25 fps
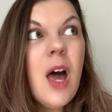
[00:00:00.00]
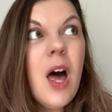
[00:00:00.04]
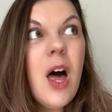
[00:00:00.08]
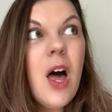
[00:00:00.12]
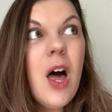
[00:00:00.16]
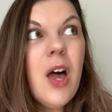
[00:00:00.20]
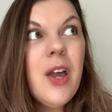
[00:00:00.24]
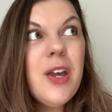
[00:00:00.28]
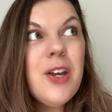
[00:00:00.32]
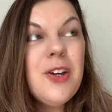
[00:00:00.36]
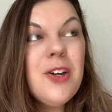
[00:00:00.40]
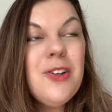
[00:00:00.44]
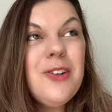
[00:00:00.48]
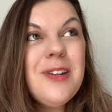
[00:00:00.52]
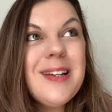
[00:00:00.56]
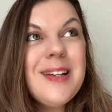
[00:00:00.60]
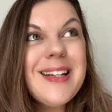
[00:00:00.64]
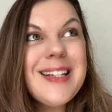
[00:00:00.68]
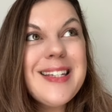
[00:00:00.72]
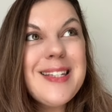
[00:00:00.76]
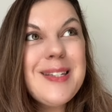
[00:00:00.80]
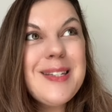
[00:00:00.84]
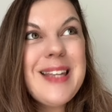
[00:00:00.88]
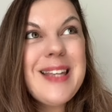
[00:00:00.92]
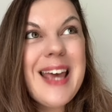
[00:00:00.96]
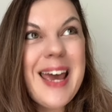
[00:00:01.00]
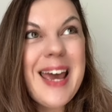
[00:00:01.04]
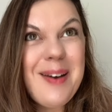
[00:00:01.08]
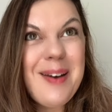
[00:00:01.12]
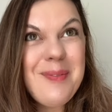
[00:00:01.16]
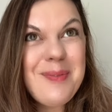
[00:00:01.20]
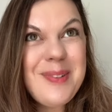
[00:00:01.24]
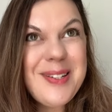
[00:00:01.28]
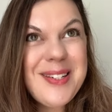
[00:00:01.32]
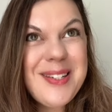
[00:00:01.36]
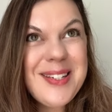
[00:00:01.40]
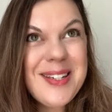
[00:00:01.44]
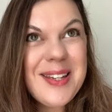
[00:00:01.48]
I couldn't
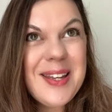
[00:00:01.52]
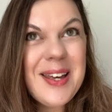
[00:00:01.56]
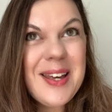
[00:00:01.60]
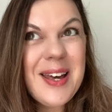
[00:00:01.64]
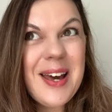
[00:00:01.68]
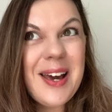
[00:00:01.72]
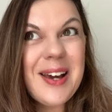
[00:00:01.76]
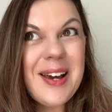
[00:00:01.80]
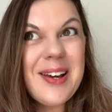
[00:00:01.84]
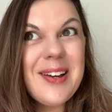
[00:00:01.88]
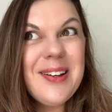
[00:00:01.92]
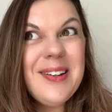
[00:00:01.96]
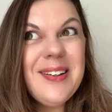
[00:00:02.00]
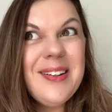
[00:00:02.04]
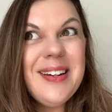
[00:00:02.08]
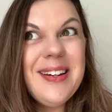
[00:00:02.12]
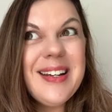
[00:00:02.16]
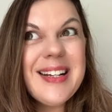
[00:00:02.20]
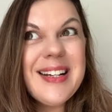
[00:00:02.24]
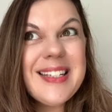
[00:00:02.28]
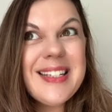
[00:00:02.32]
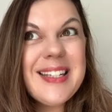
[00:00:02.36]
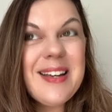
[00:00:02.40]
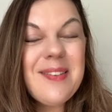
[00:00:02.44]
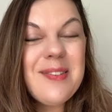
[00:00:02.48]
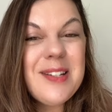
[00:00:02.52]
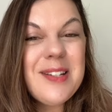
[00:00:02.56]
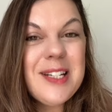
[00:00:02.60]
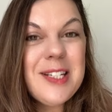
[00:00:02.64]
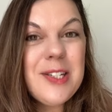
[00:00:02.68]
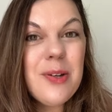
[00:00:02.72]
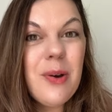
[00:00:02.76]
accept. I couldn't accept it,